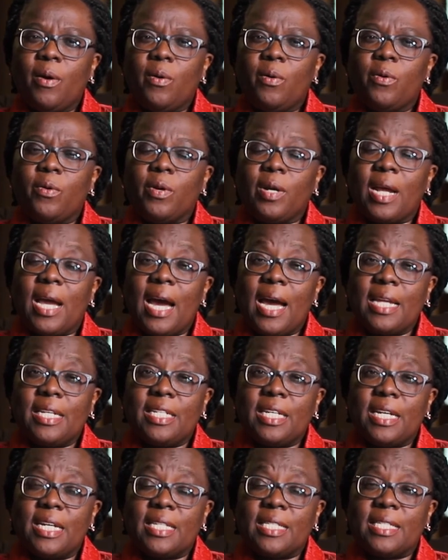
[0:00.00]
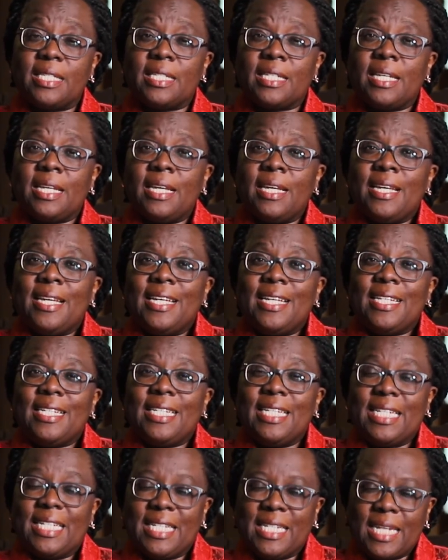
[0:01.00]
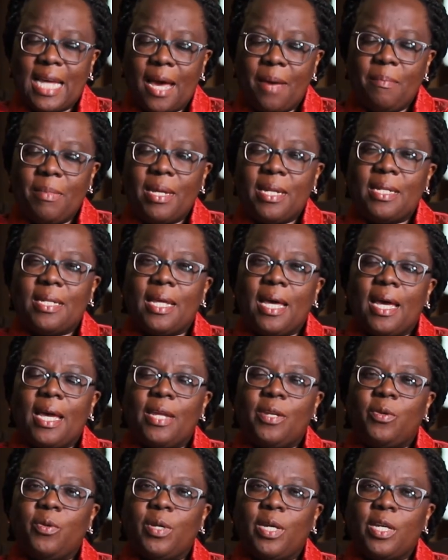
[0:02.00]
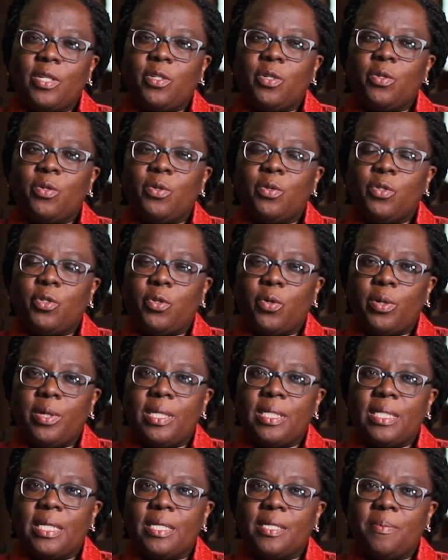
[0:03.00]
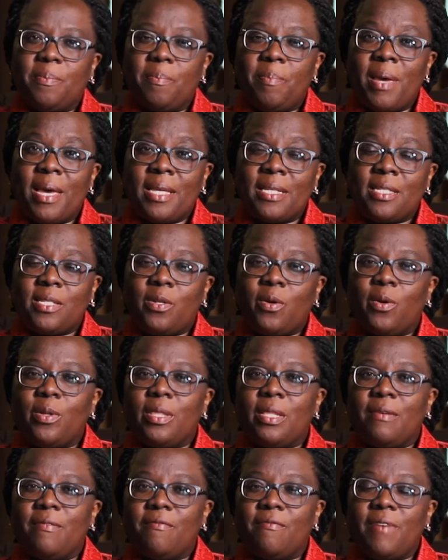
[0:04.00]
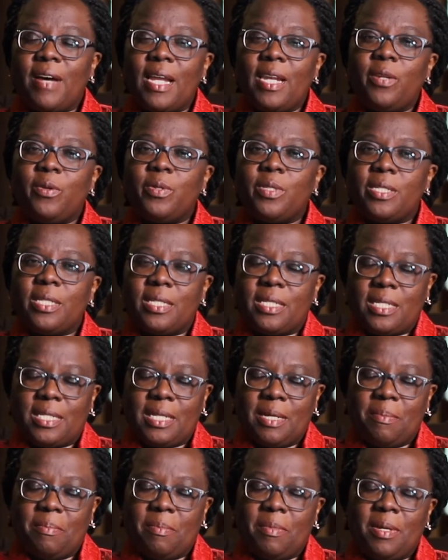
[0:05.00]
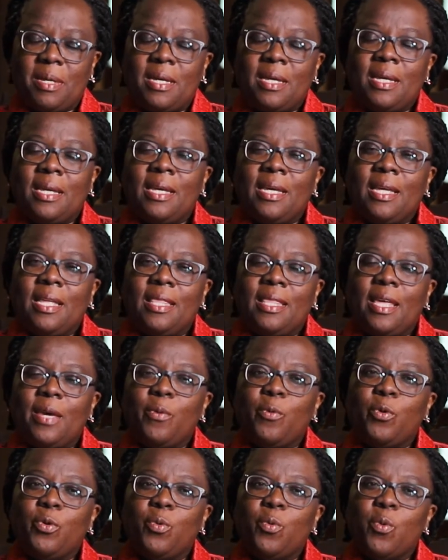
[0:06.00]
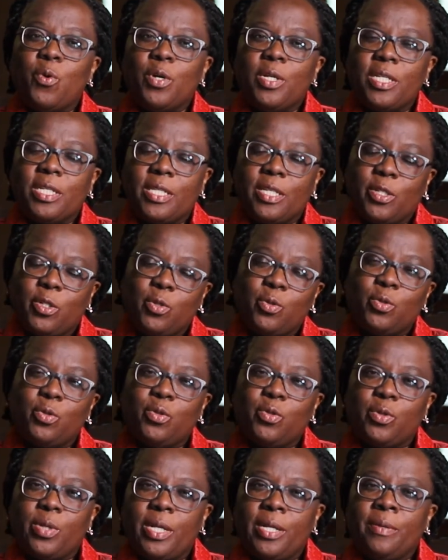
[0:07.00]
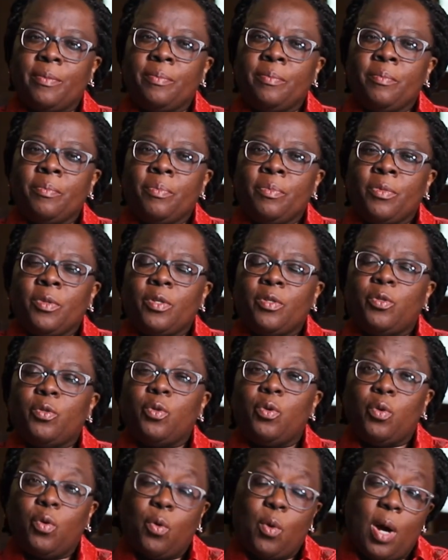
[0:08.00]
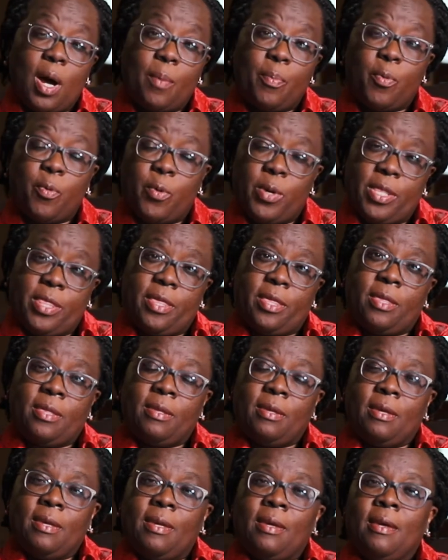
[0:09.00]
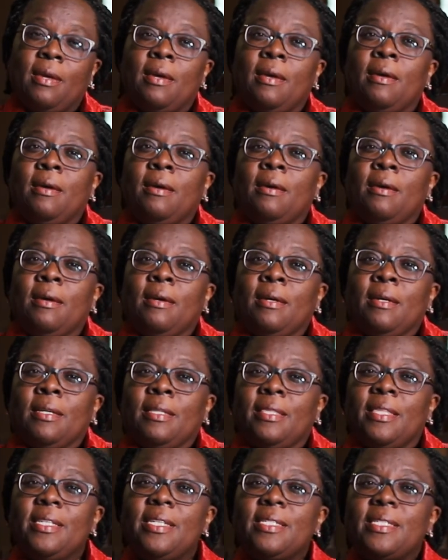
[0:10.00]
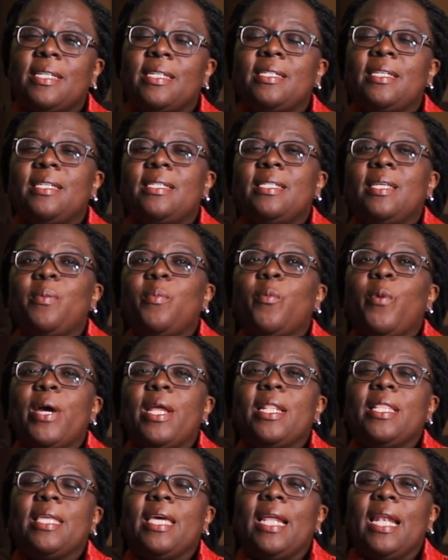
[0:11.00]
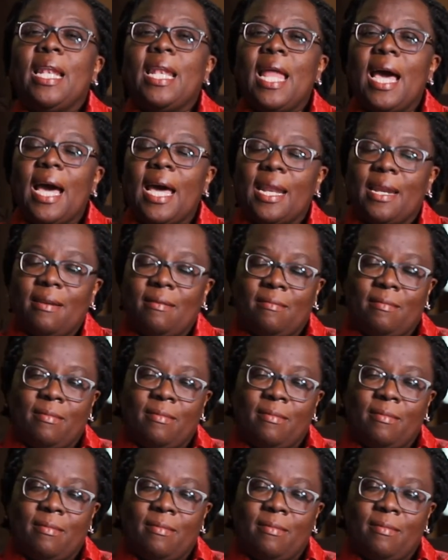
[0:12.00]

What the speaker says: or guardians determine their educational choices based on the value system they would want the children to grow up with. This is the system when they learn,